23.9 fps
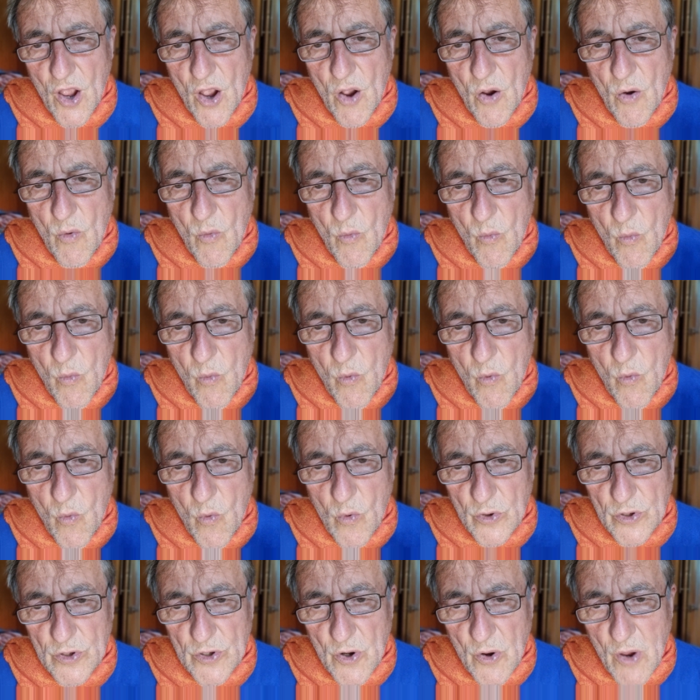
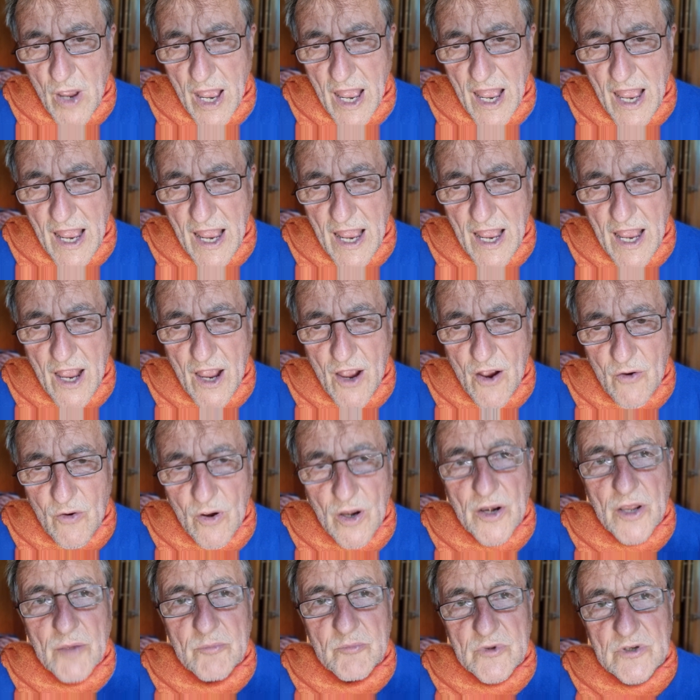how,
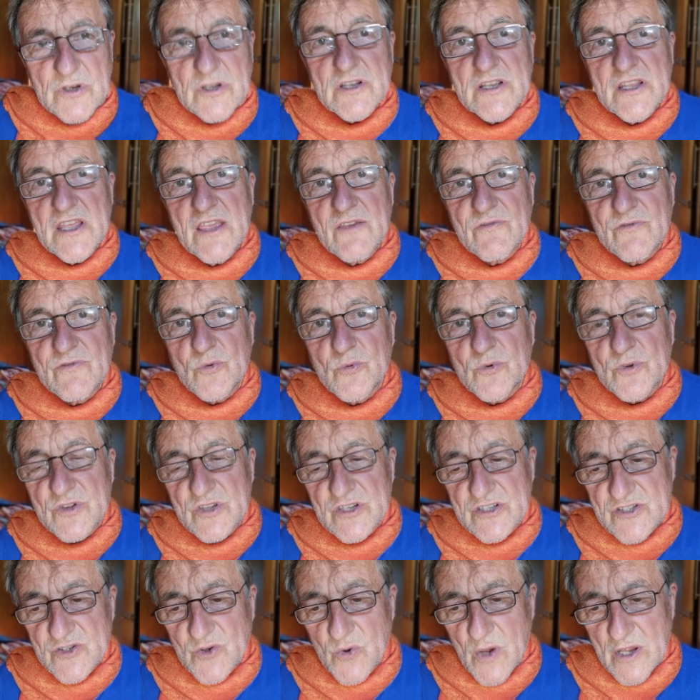and I'm going to leave you with
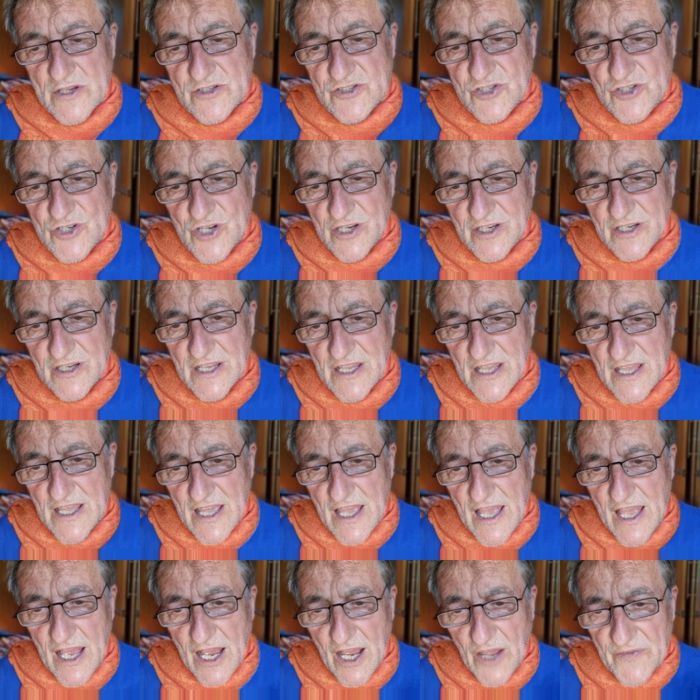this question,
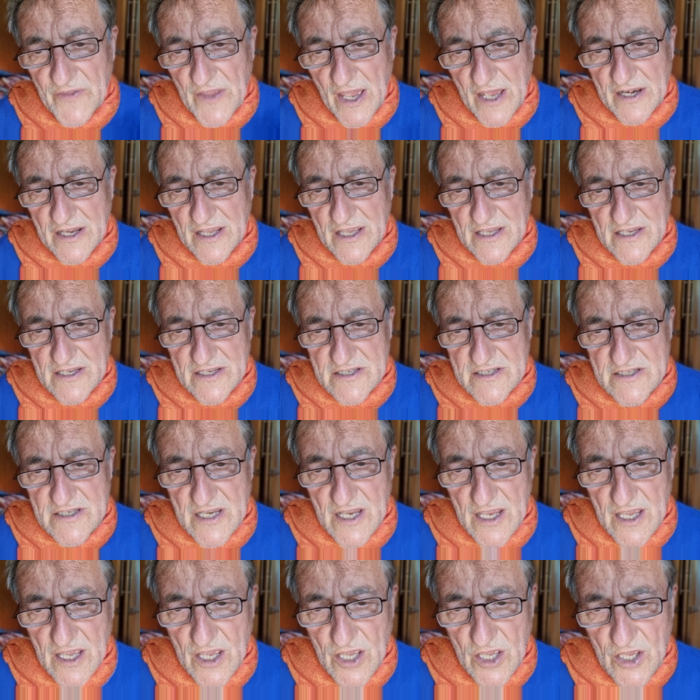and that is,
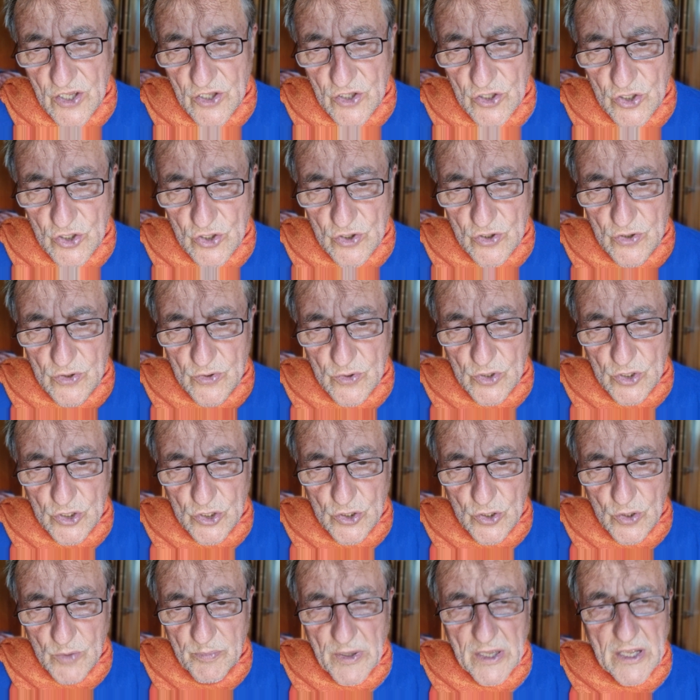
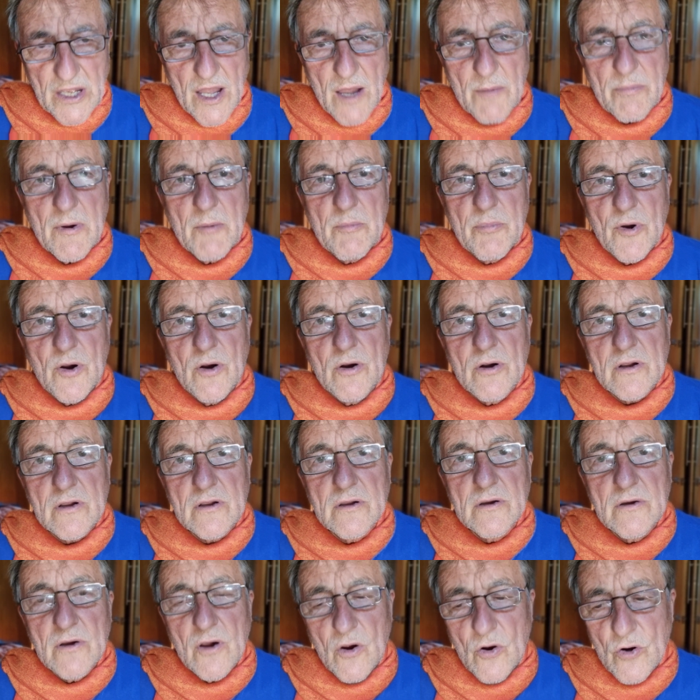you pick up a book,
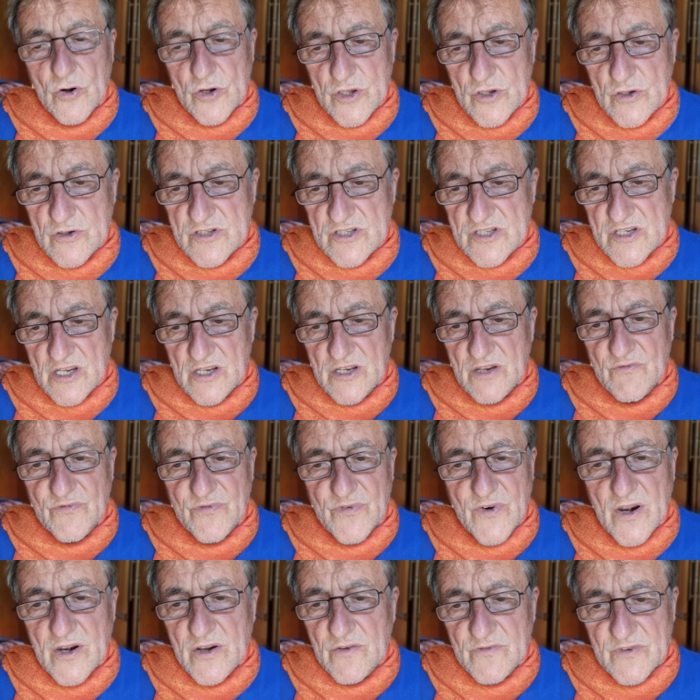or you sit in
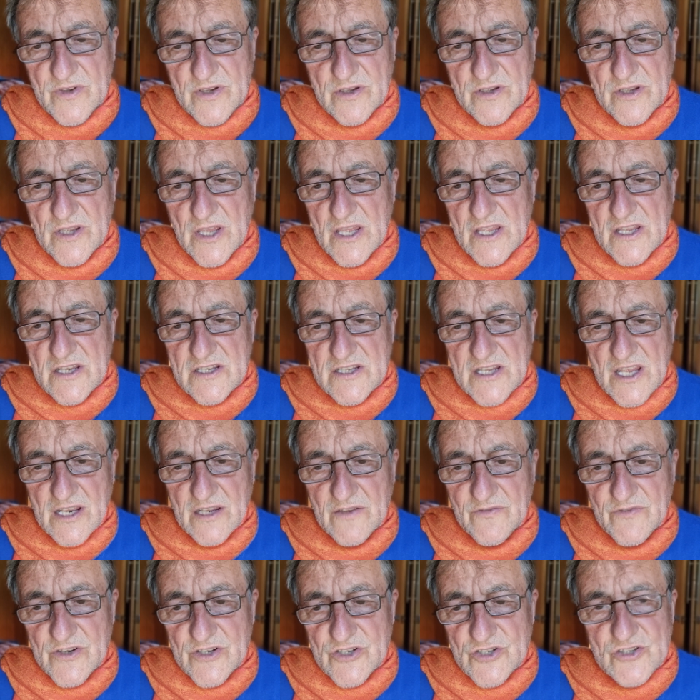front of a
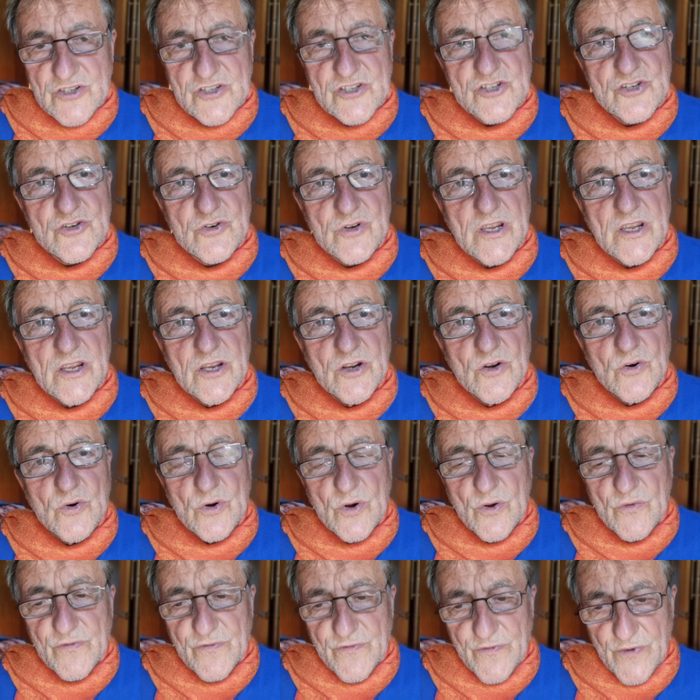television screen or
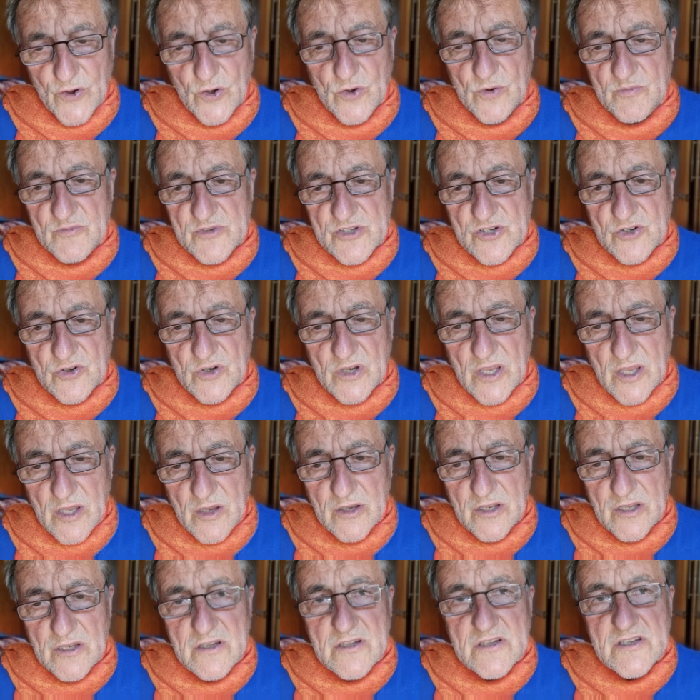a film screen
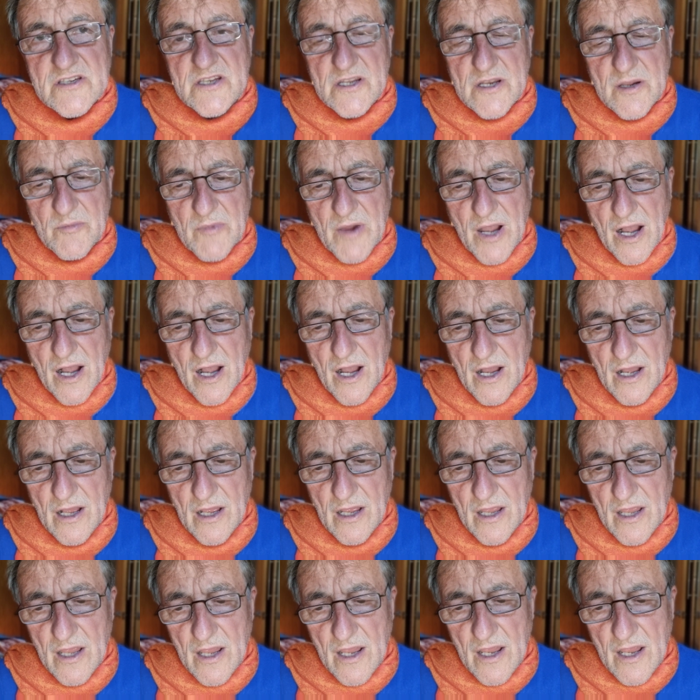in a cinema,
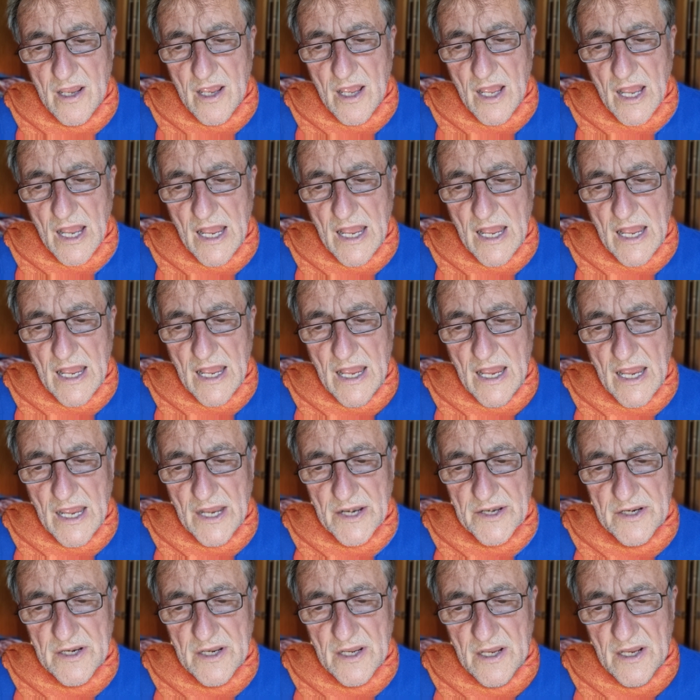
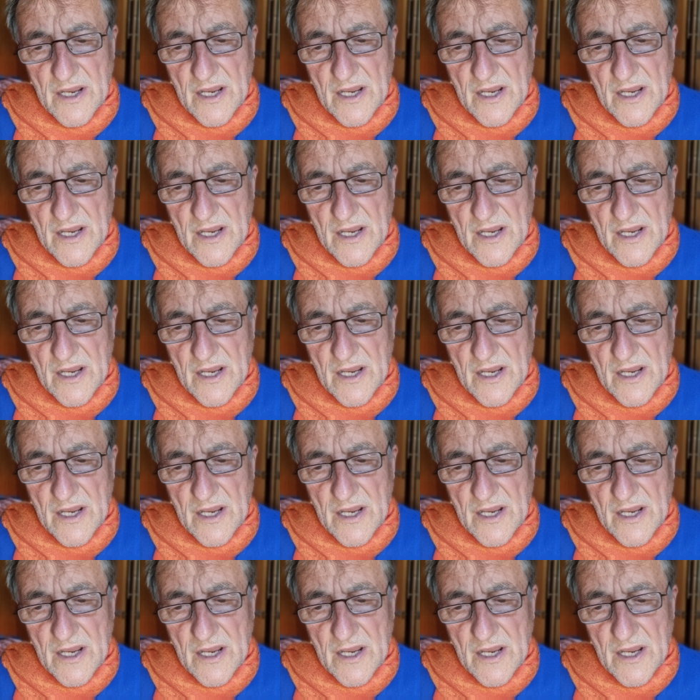and